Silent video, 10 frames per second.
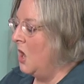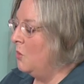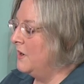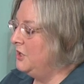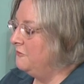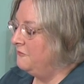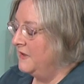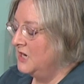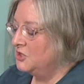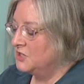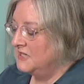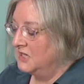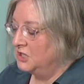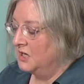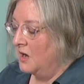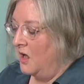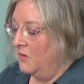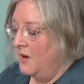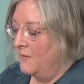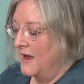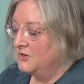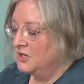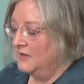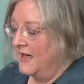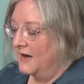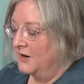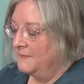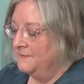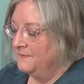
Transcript: When you finish stitching all the way around your letter,